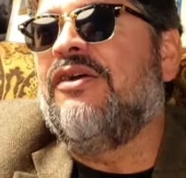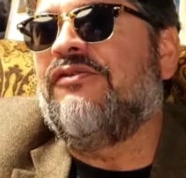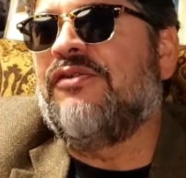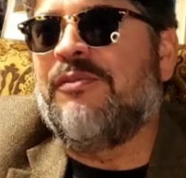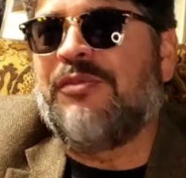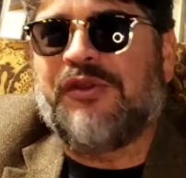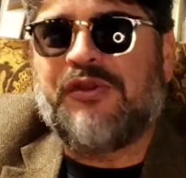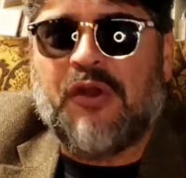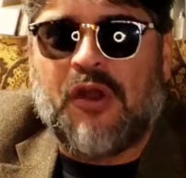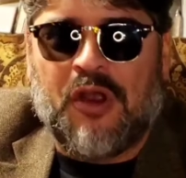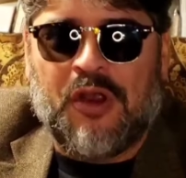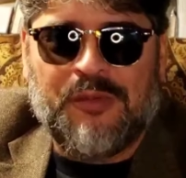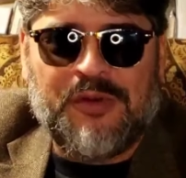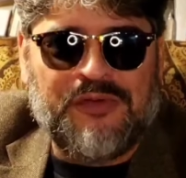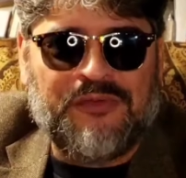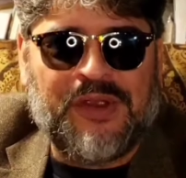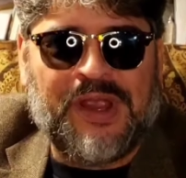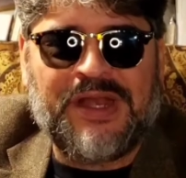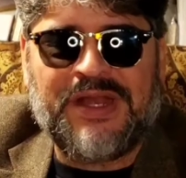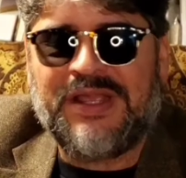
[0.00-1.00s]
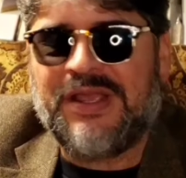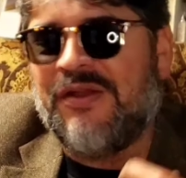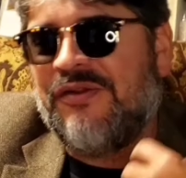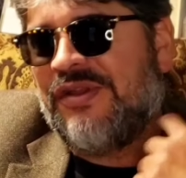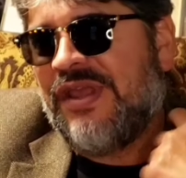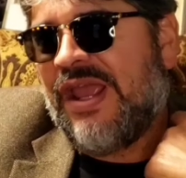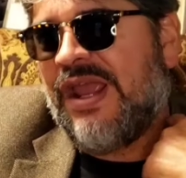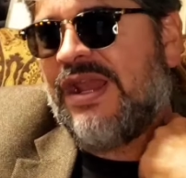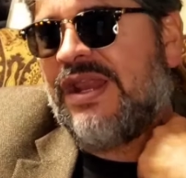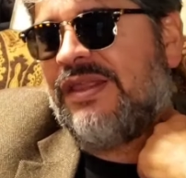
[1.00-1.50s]
from the carbon radio
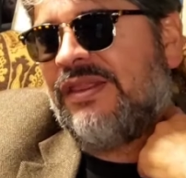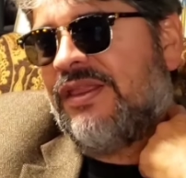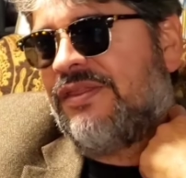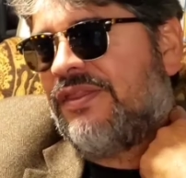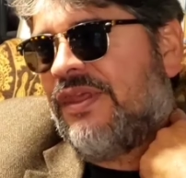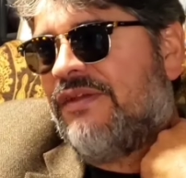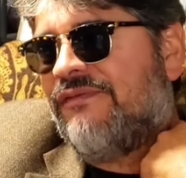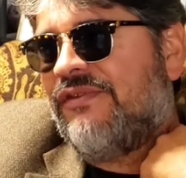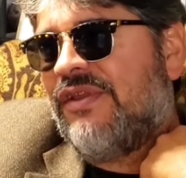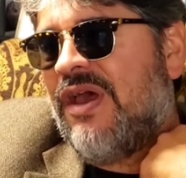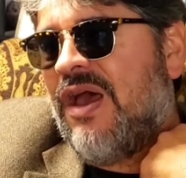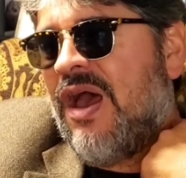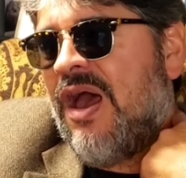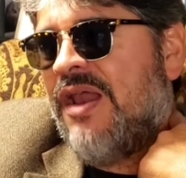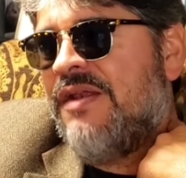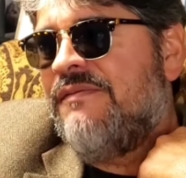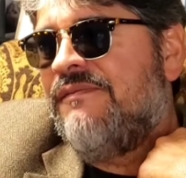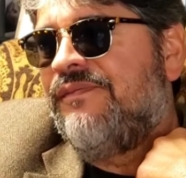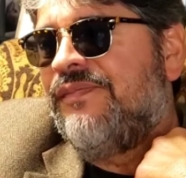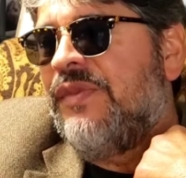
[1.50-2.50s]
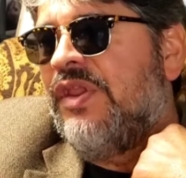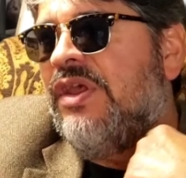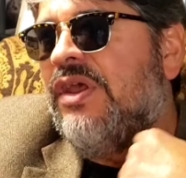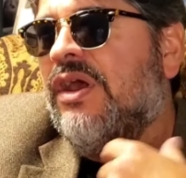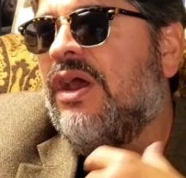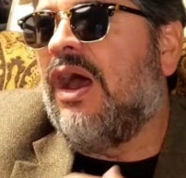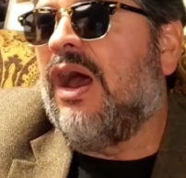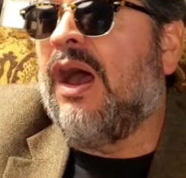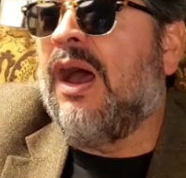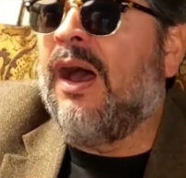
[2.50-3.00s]
dating that they've done.
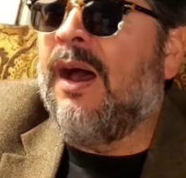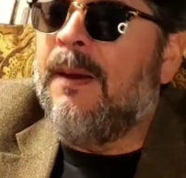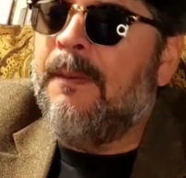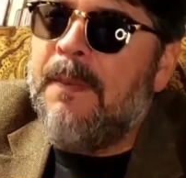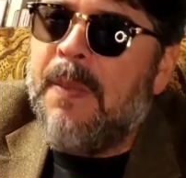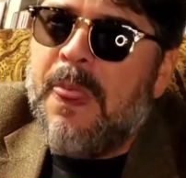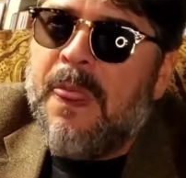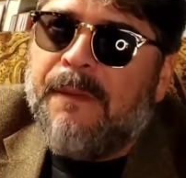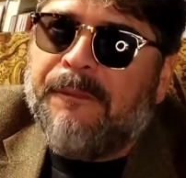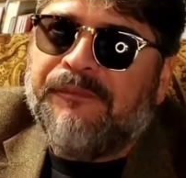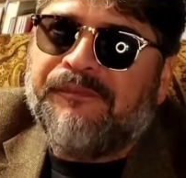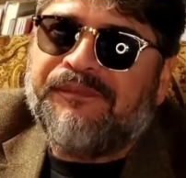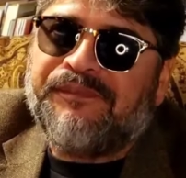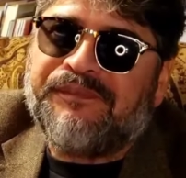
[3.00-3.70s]
And